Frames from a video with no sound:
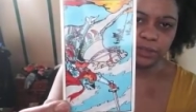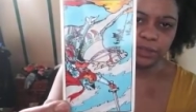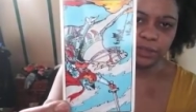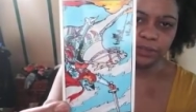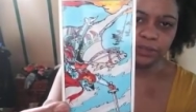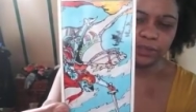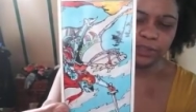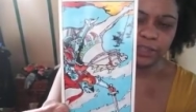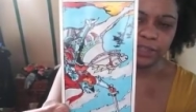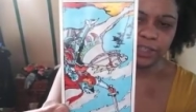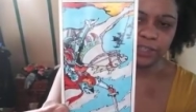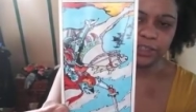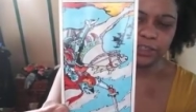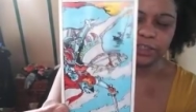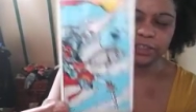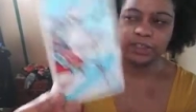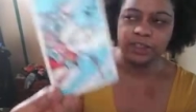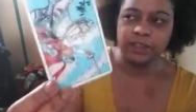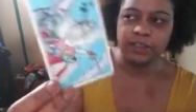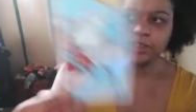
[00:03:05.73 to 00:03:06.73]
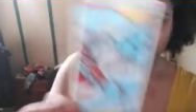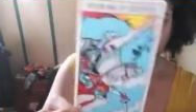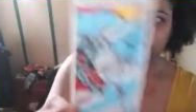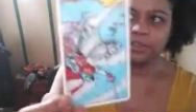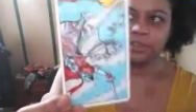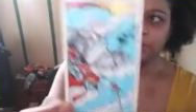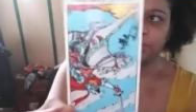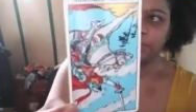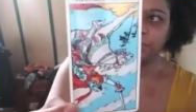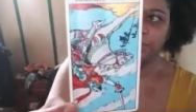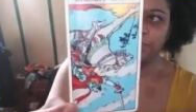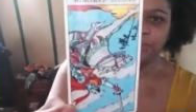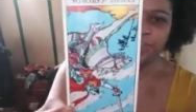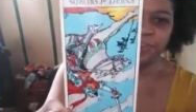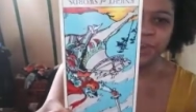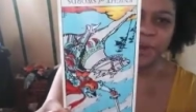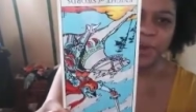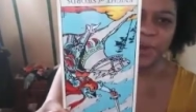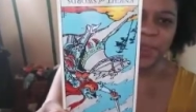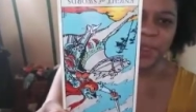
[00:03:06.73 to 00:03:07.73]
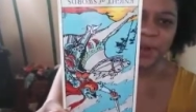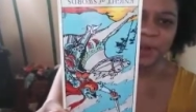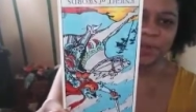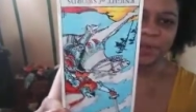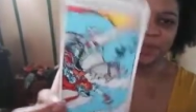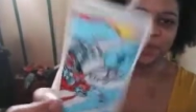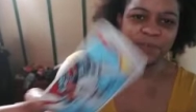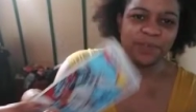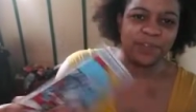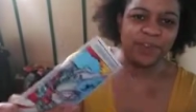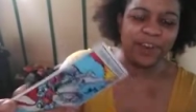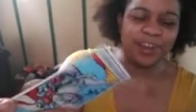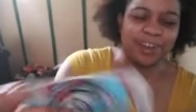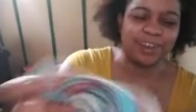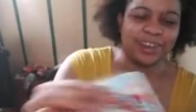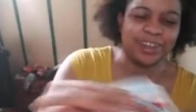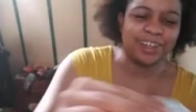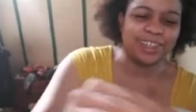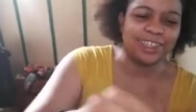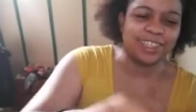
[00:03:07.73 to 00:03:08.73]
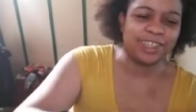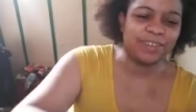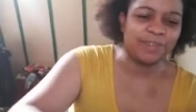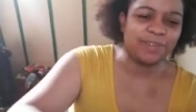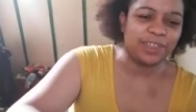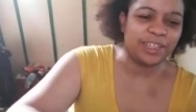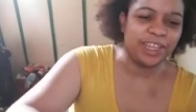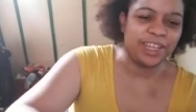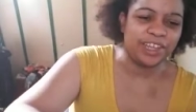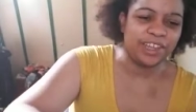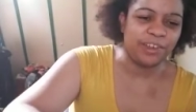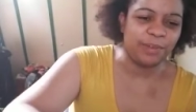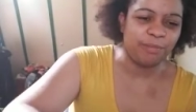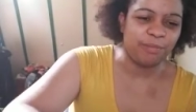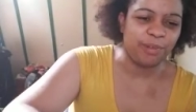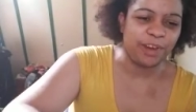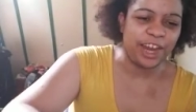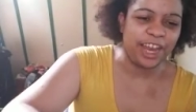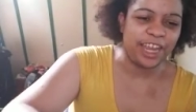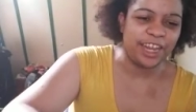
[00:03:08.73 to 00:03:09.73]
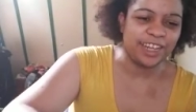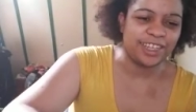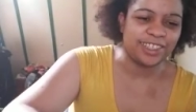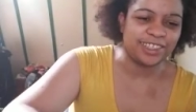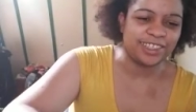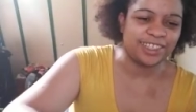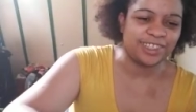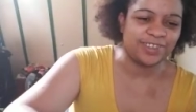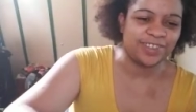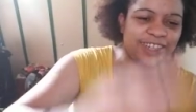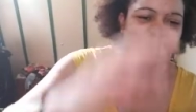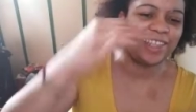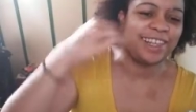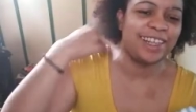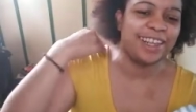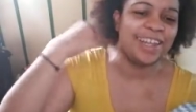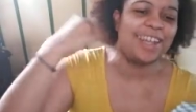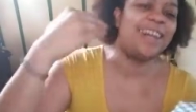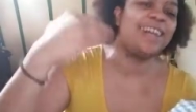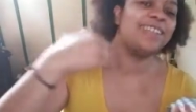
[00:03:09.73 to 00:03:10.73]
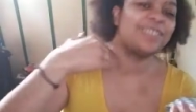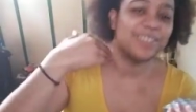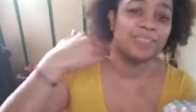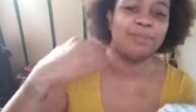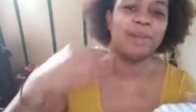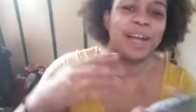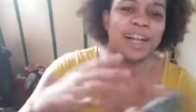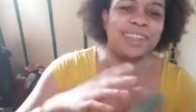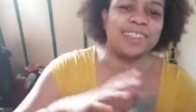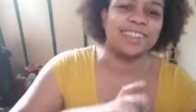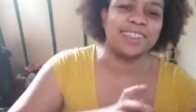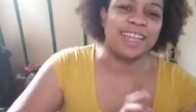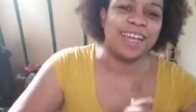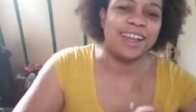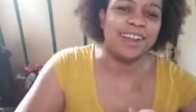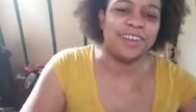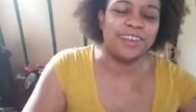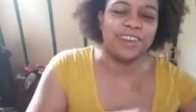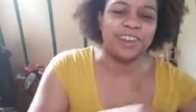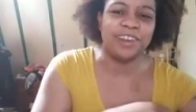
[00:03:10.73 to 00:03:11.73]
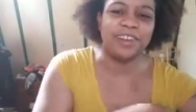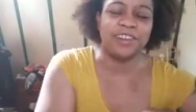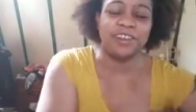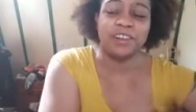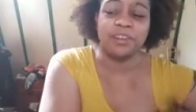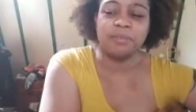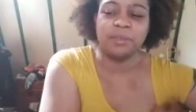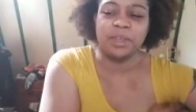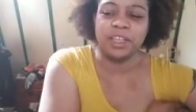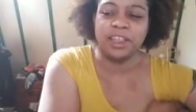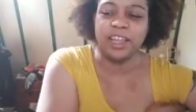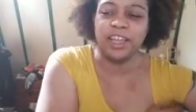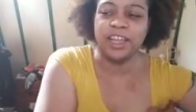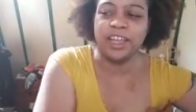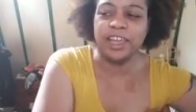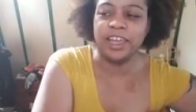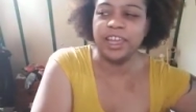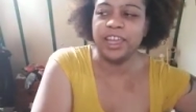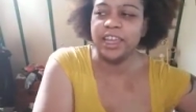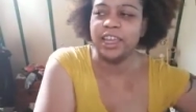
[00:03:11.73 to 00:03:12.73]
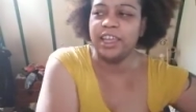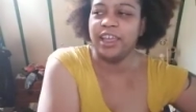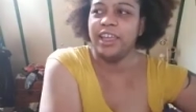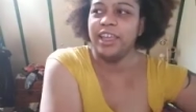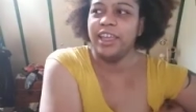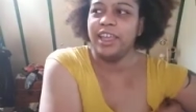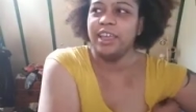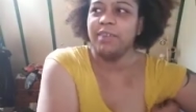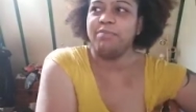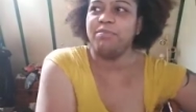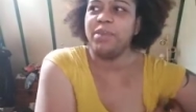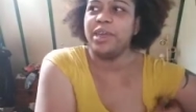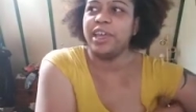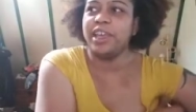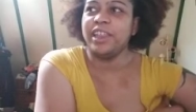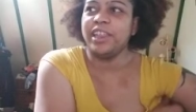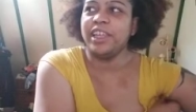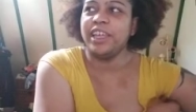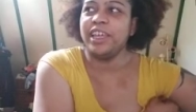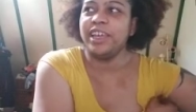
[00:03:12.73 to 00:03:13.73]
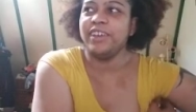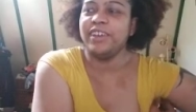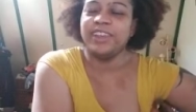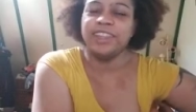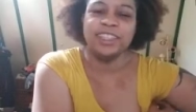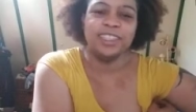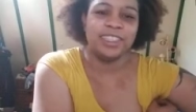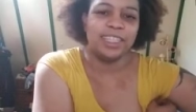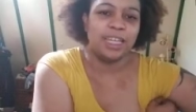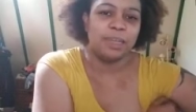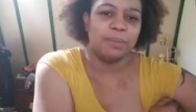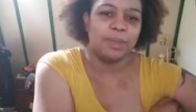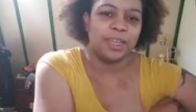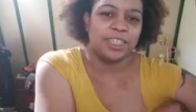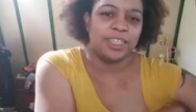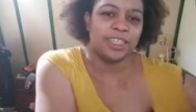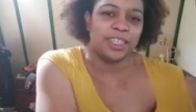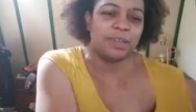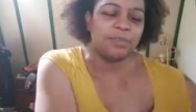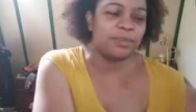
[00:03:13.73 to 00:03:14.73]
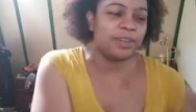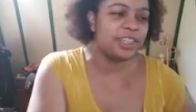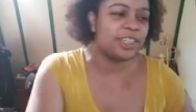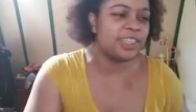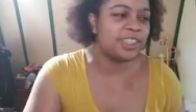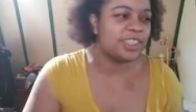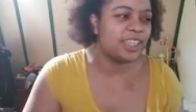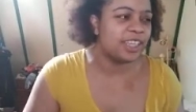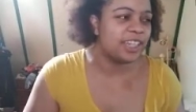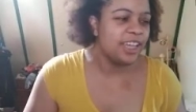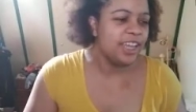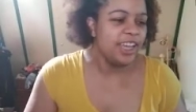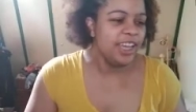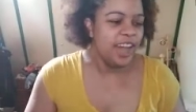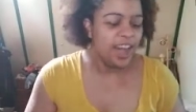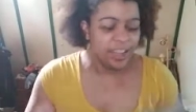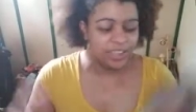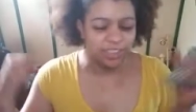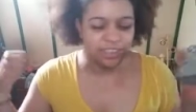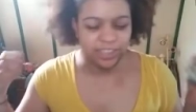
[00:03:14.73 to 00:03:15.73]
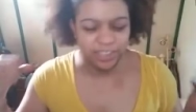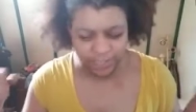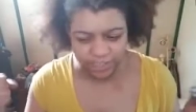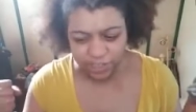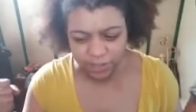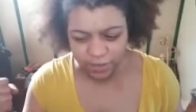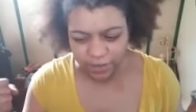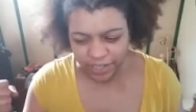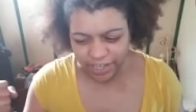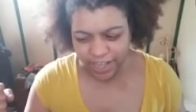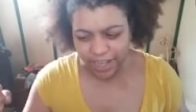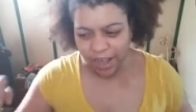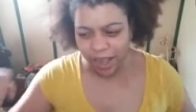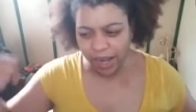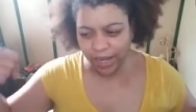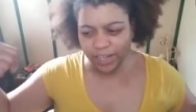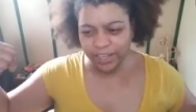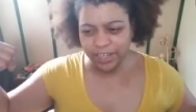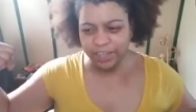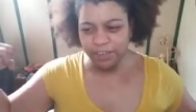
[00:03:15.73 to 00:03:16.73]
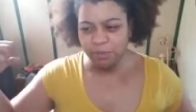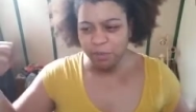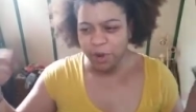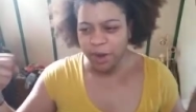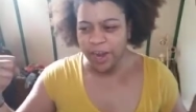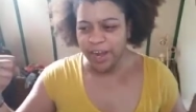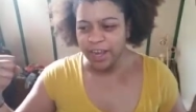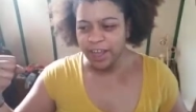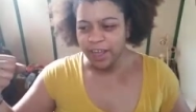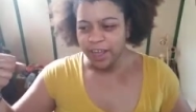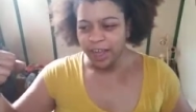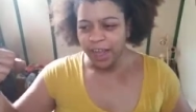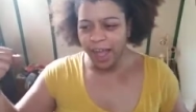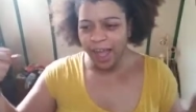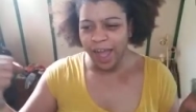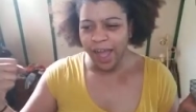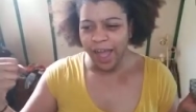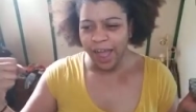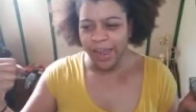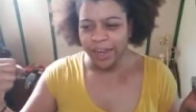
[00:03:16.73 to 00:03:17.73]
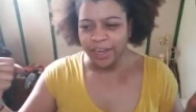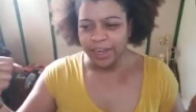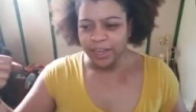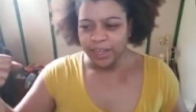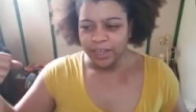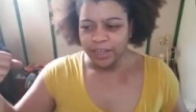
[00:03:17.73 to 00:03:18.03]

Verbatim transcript: You feel like you're going a little too far? Do you feel like your brain is just running at 100 miles an hour? You're going to be like Piccolo and DBZ Abridged, like, I can do it! I can win! I!